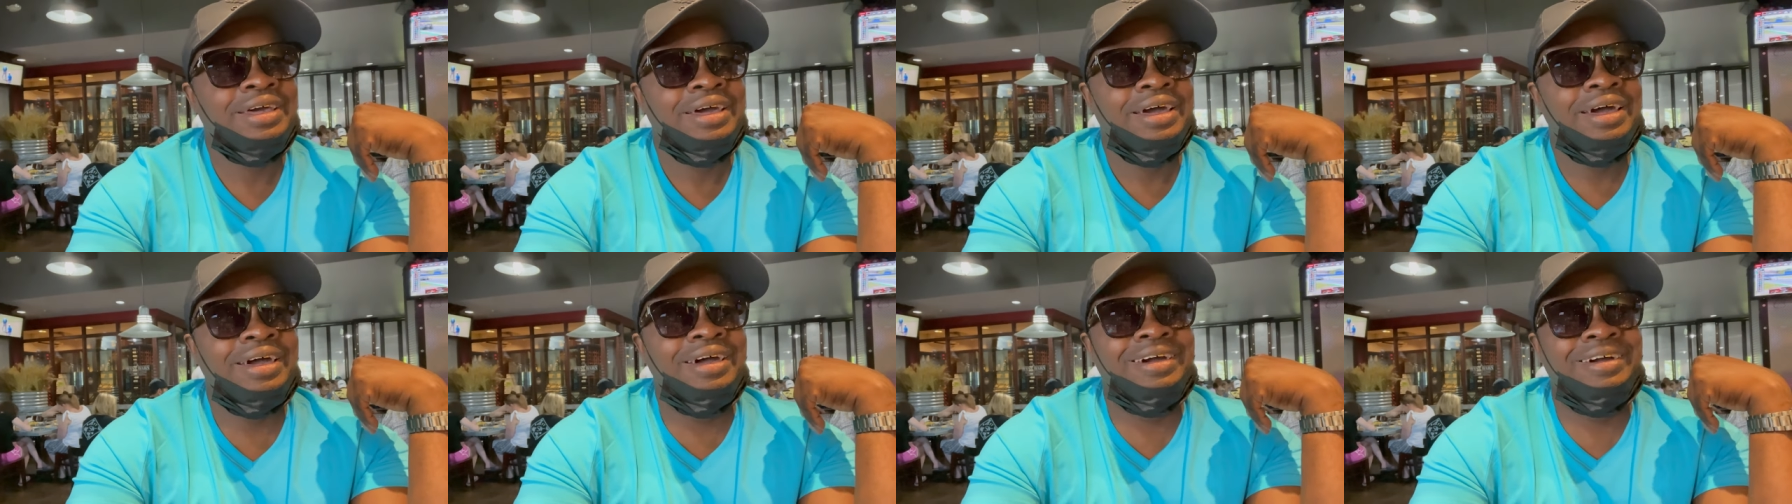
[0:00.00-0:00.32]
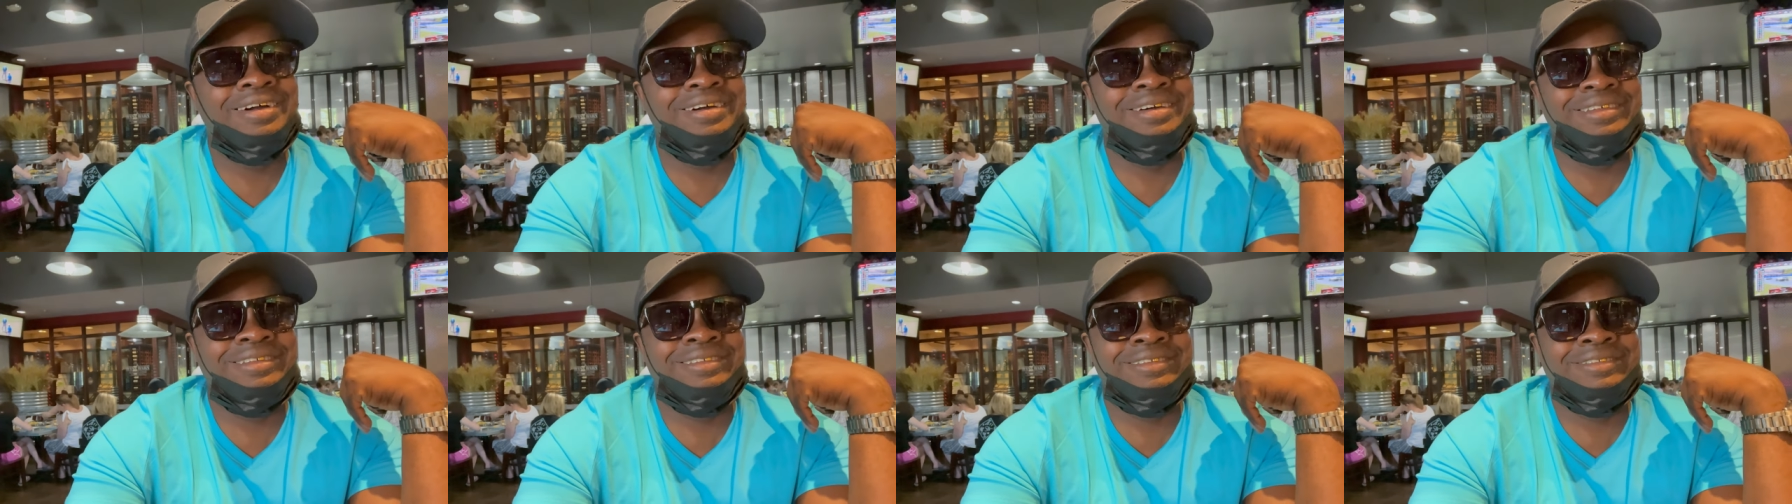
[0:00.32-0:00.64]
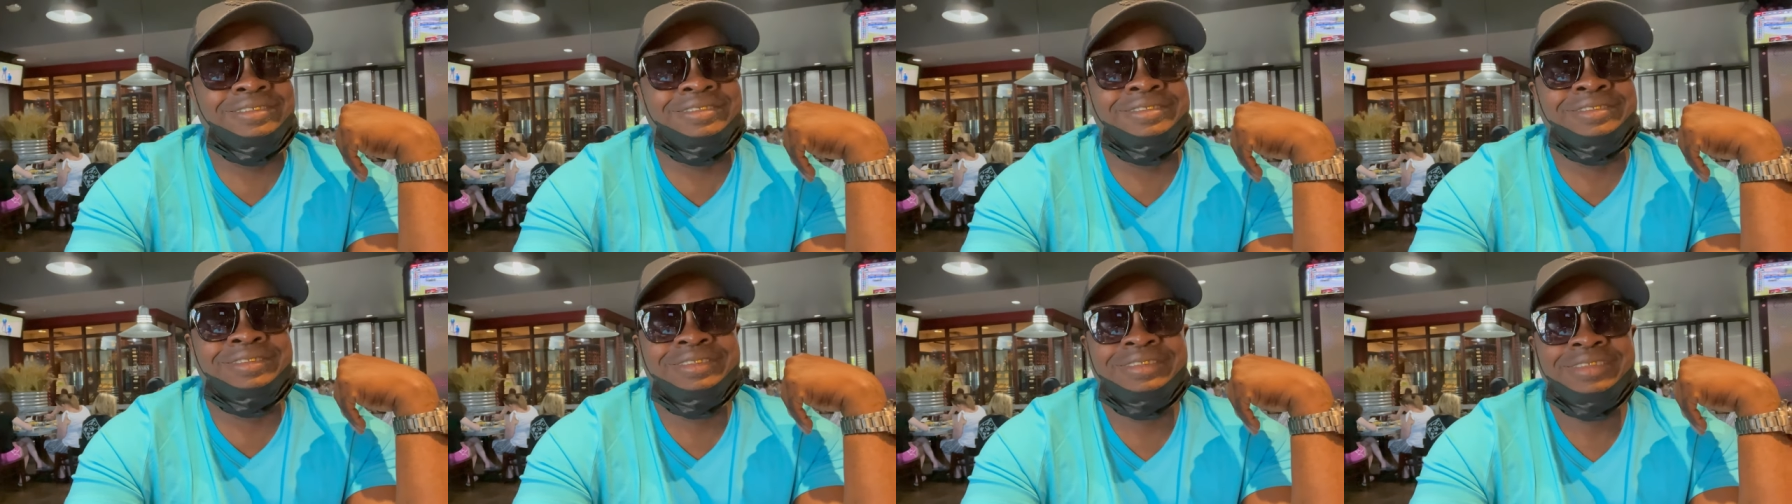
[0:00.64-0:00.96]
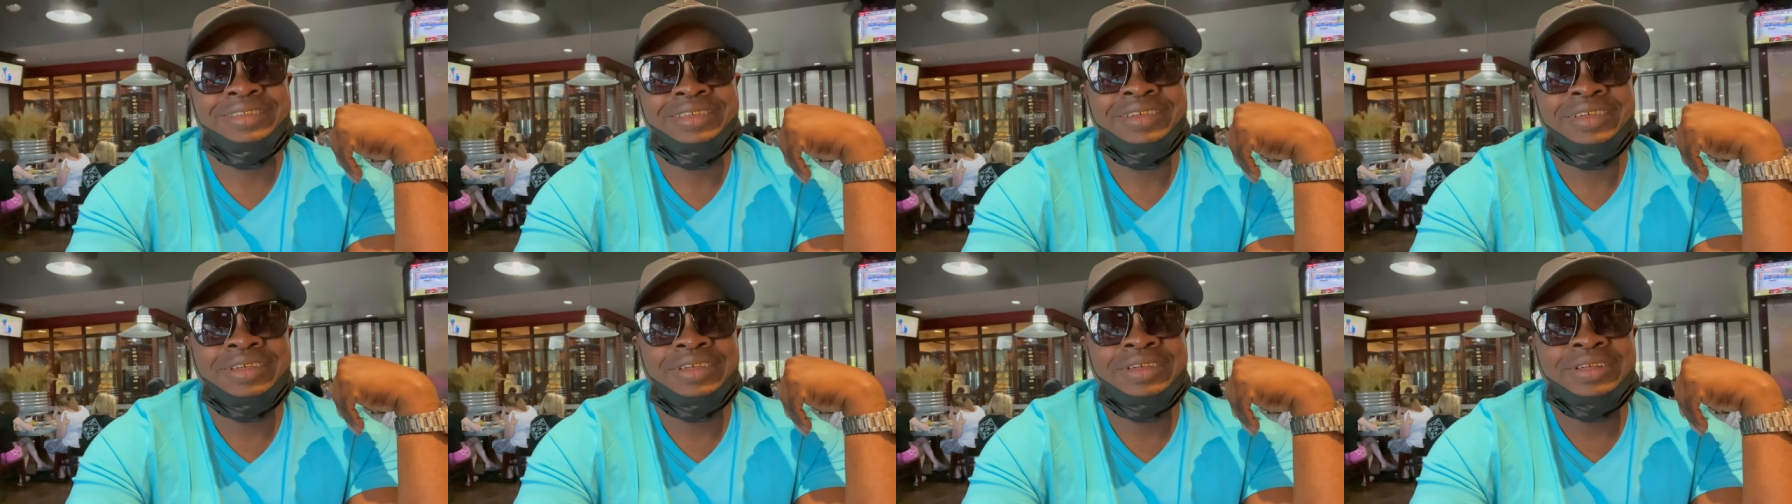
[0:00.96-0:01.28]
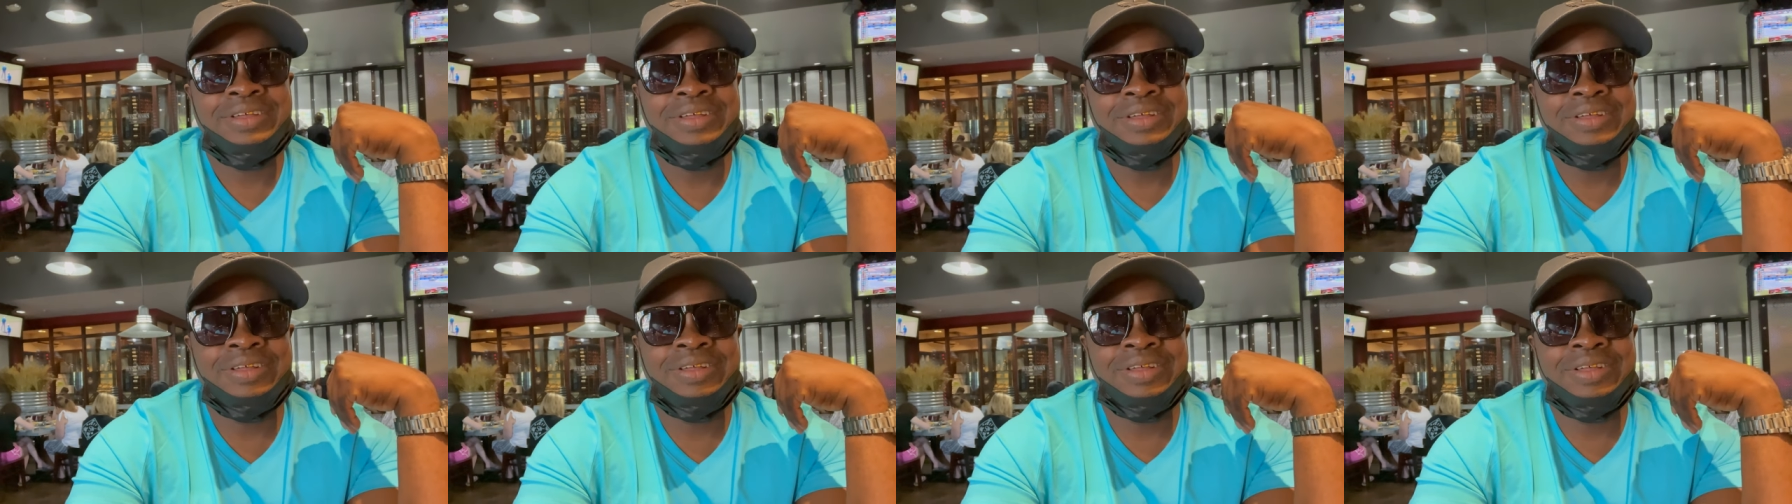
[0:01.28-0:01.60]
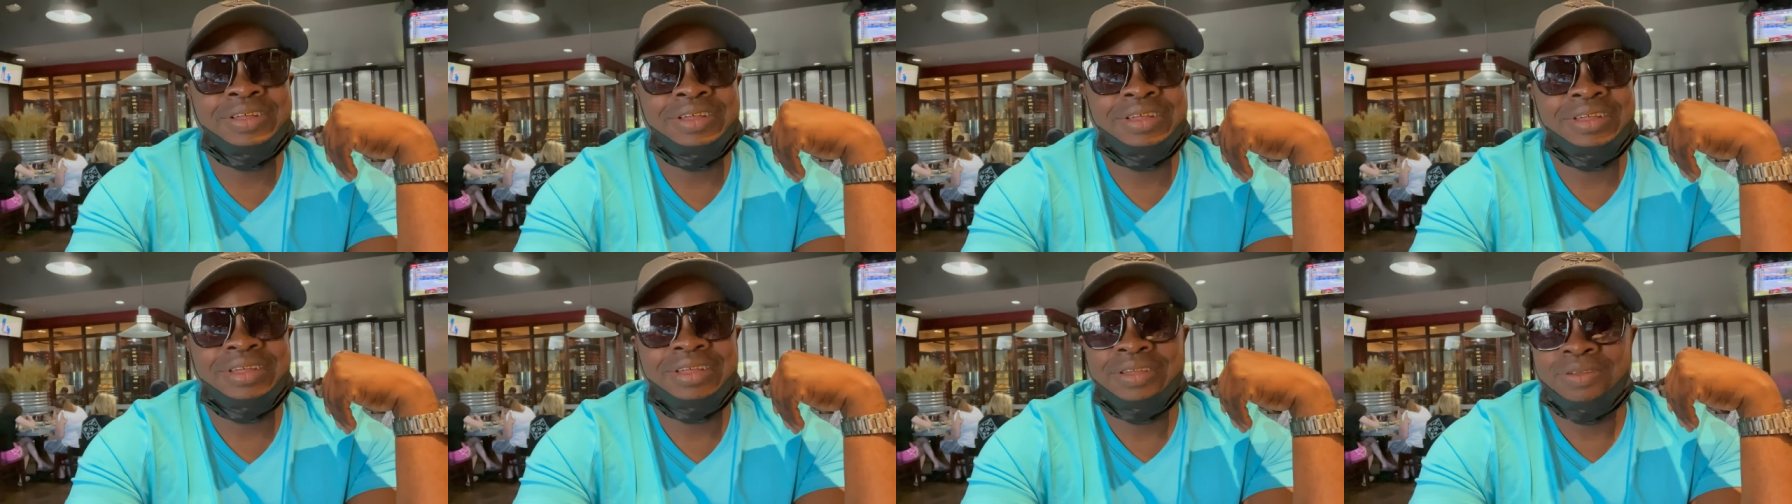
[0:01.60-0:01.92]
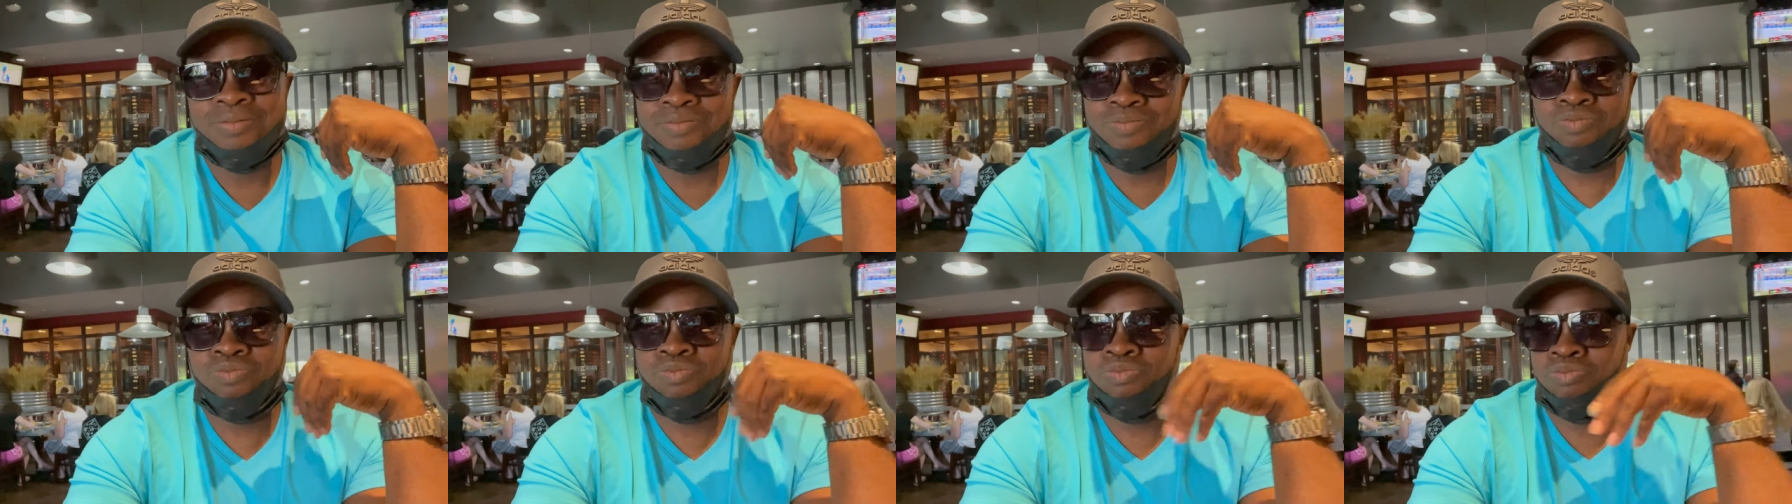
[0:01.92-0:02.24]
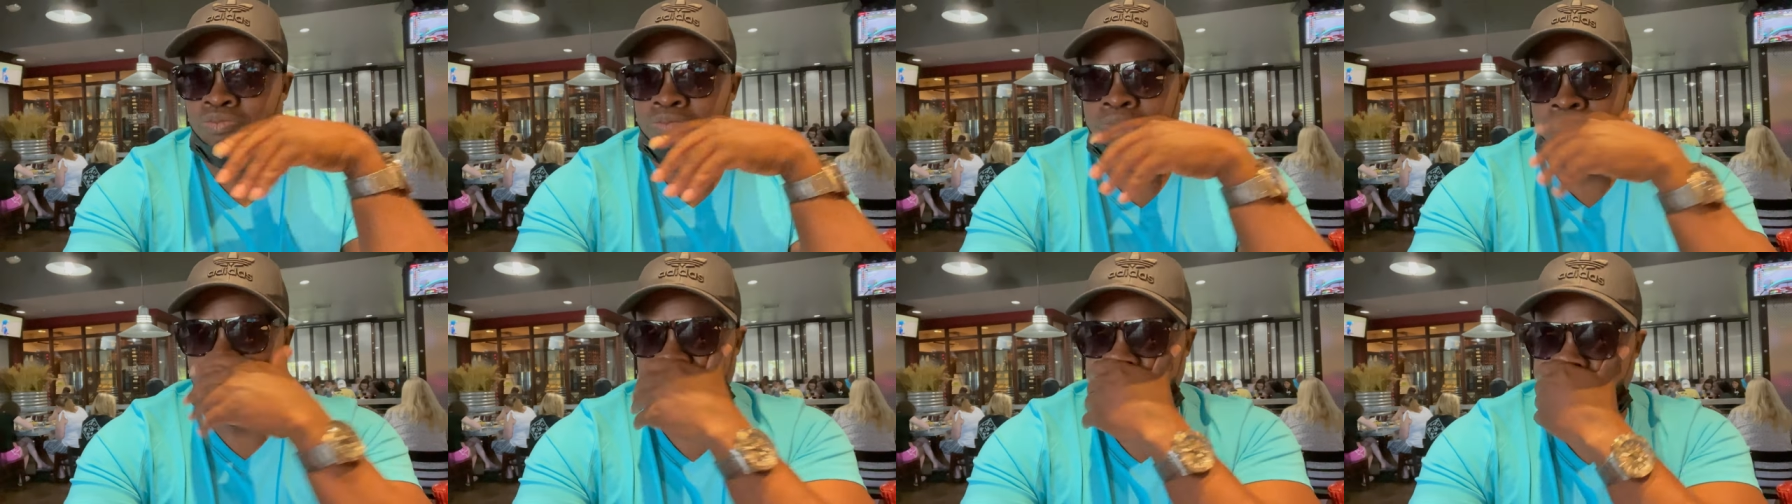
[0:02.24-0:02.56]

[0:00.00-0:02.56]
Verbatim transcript: I don't know your relationship, but it might